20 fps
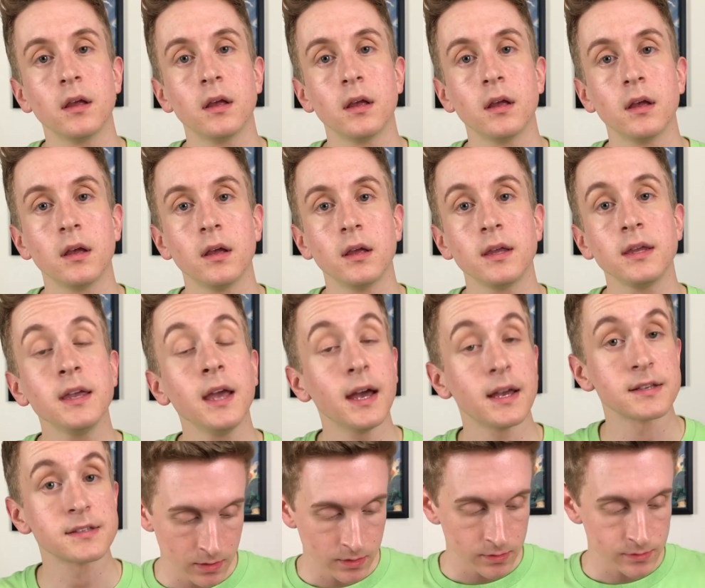Yes.
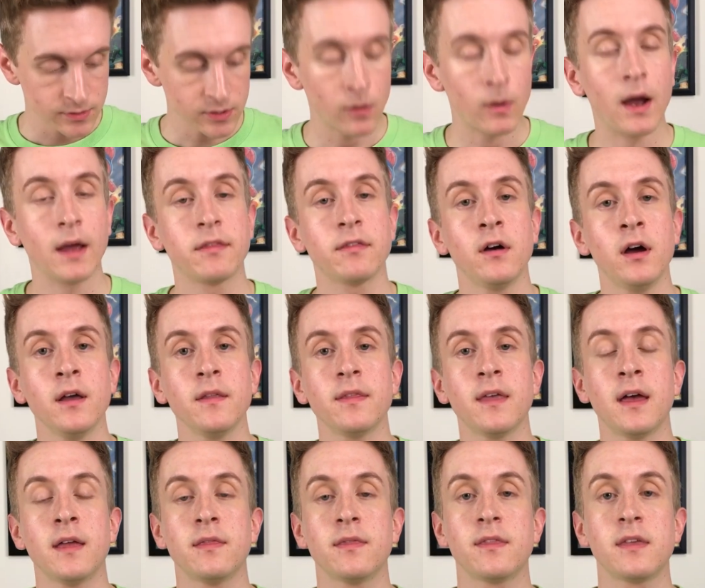So I thought
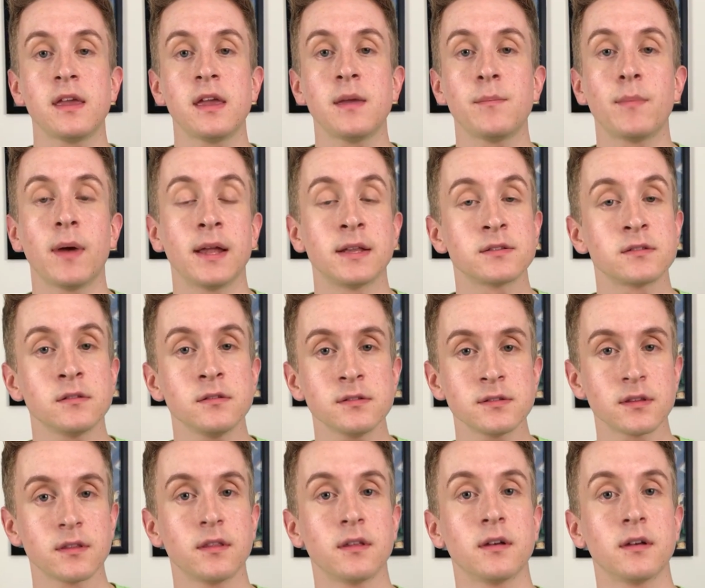that the pencils, the